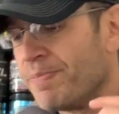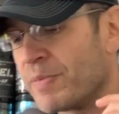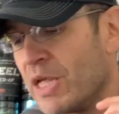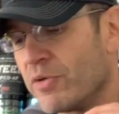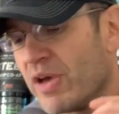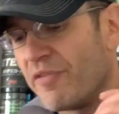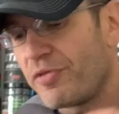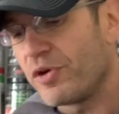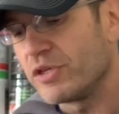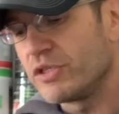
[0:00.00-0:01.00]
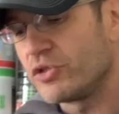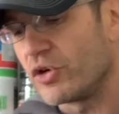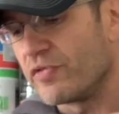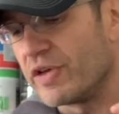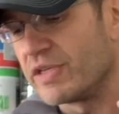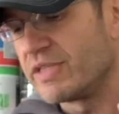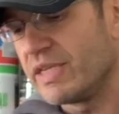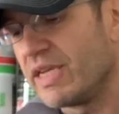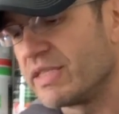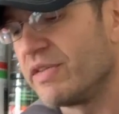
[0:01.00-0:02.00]
Anyway, you have thirty servings.
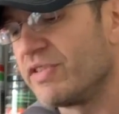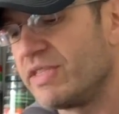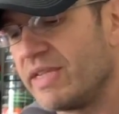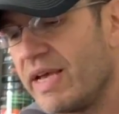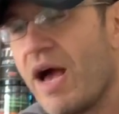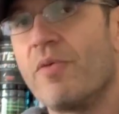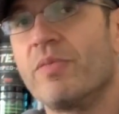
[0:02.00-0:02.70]
It doesn't even say how